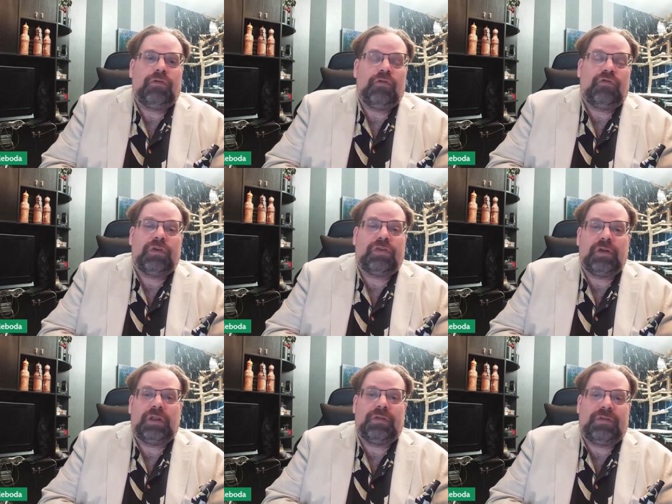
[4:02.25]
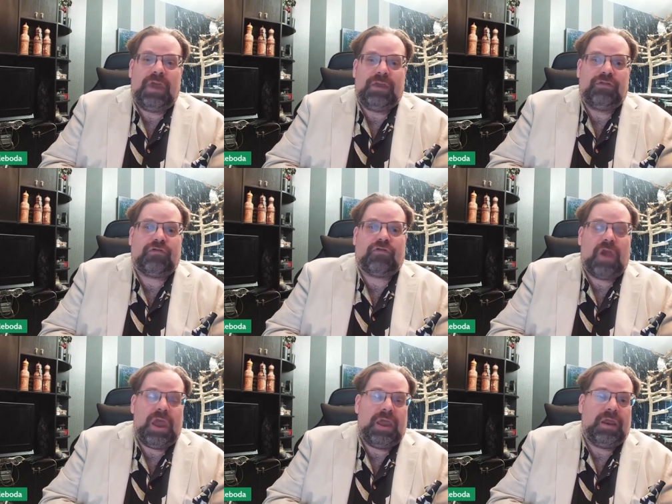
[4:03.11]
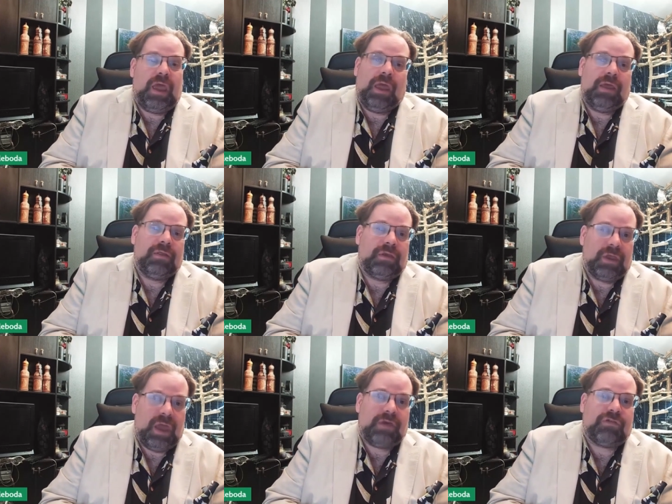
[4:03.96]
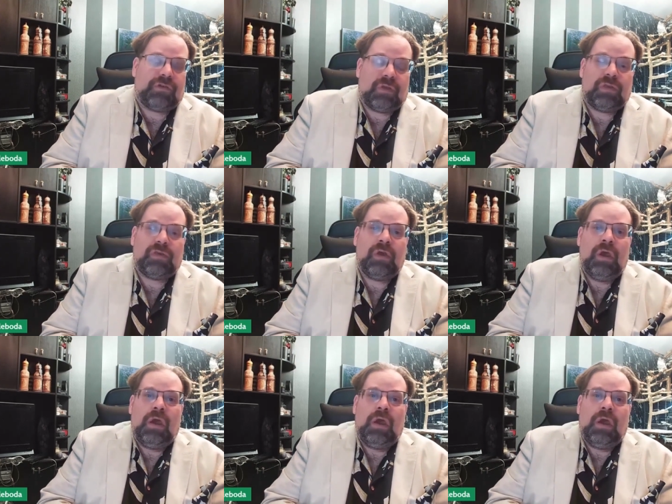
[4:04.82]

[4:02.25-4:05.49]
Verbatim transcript: to facilitate trade and connections